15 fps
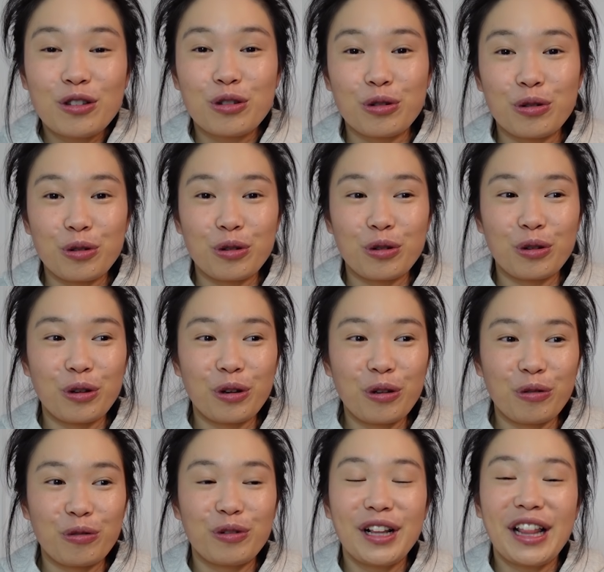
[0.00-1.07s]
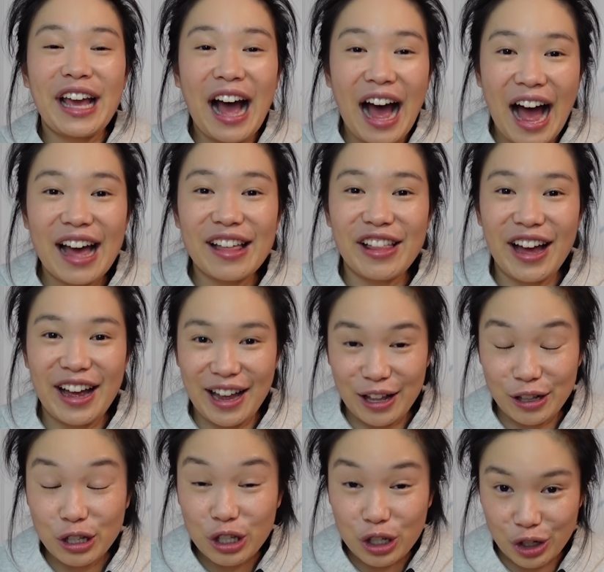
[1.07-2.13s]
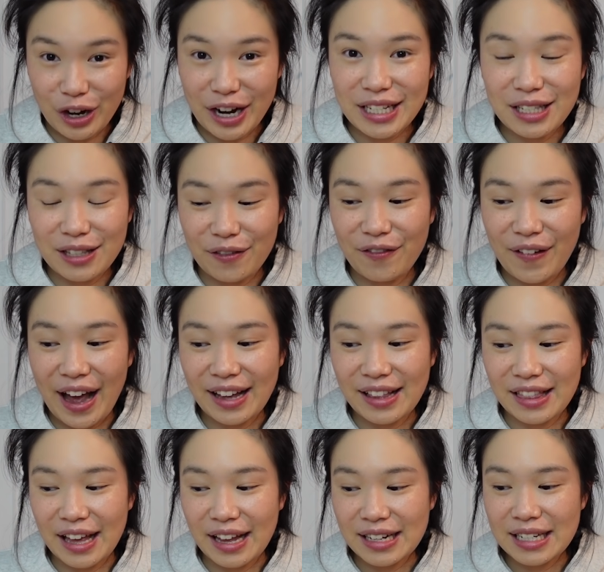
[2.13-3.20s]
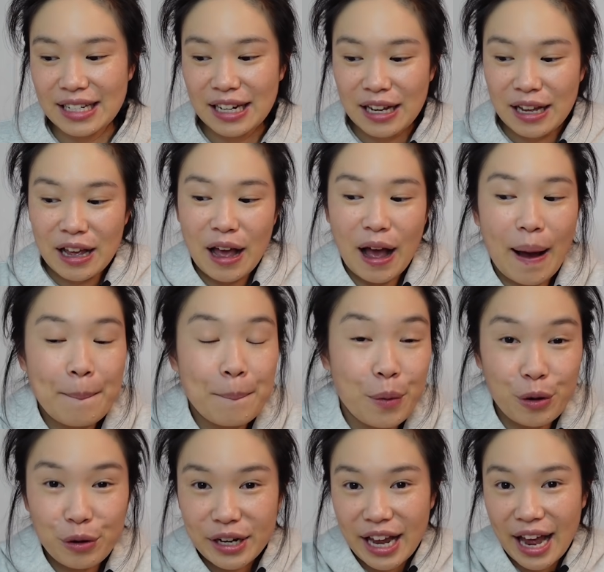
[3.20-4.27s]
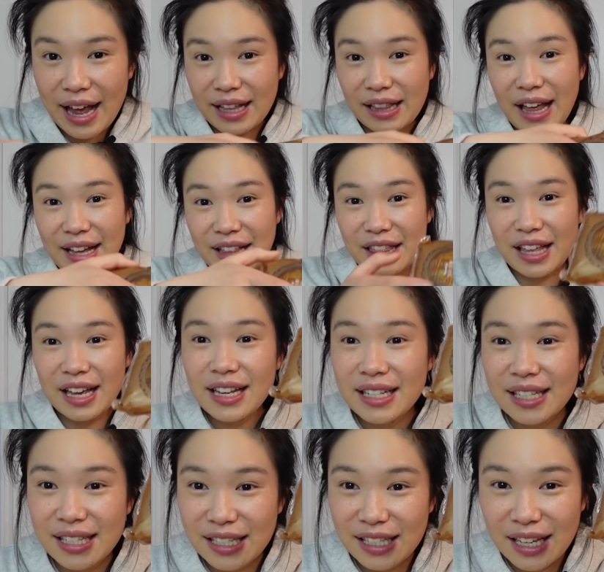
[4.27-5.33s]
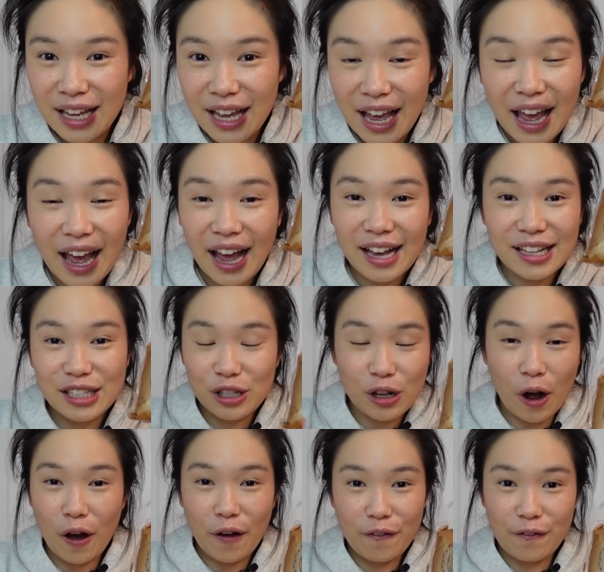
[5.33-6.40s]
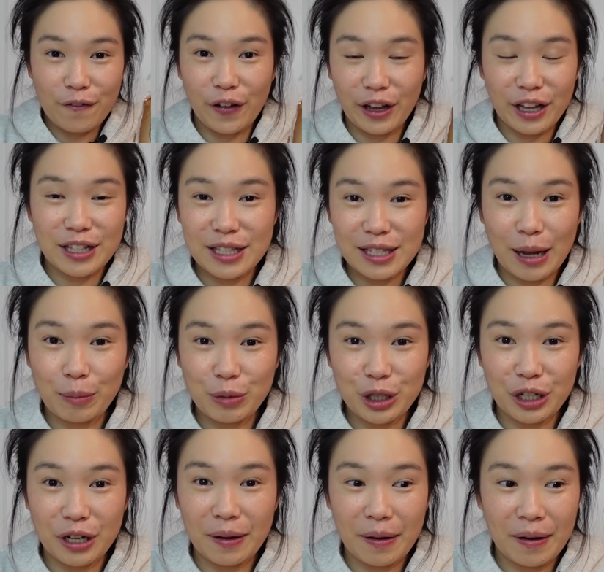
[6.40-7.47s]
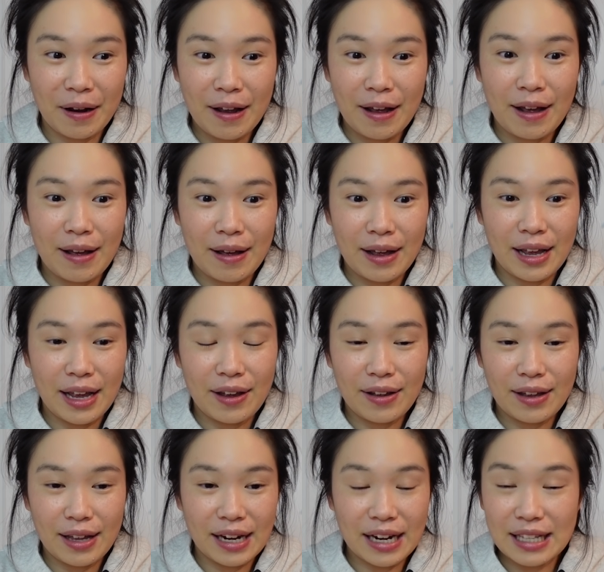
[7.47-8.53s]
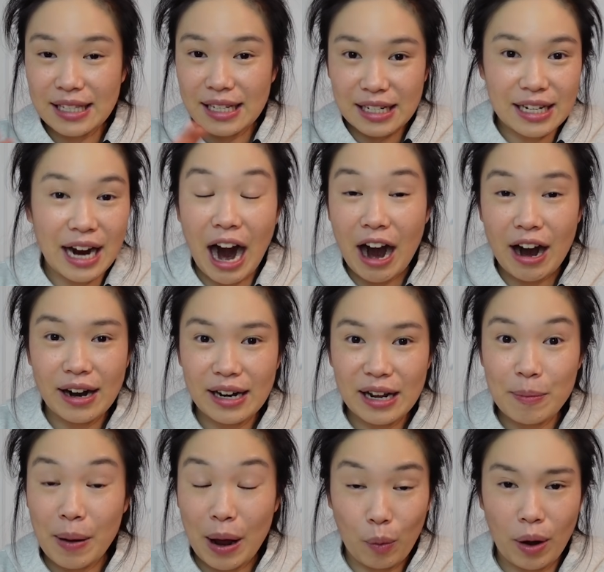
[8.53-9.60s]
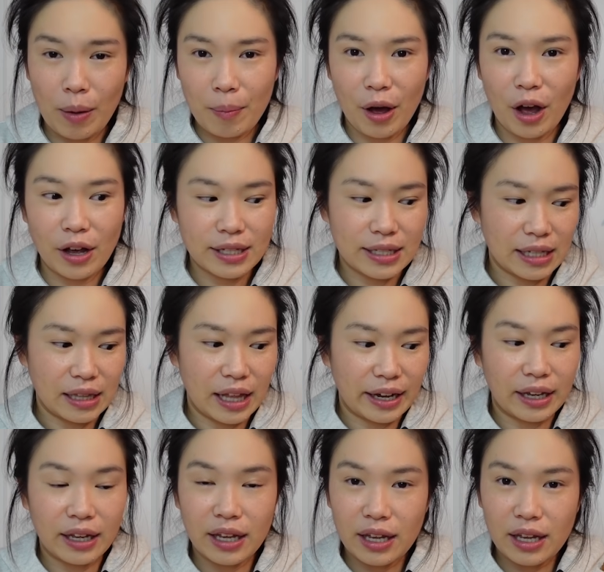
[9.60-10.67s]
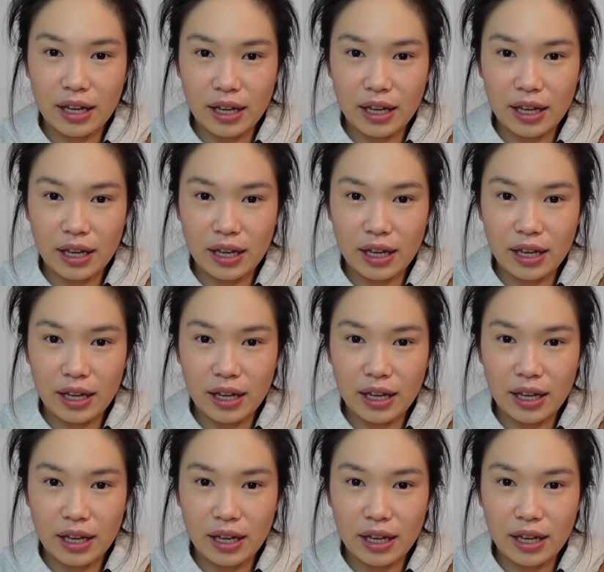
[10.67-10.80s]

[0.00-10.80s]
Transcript: to really highlight and stress the fact that a mooncake like this is not for consumption in its entirety by one person. Like,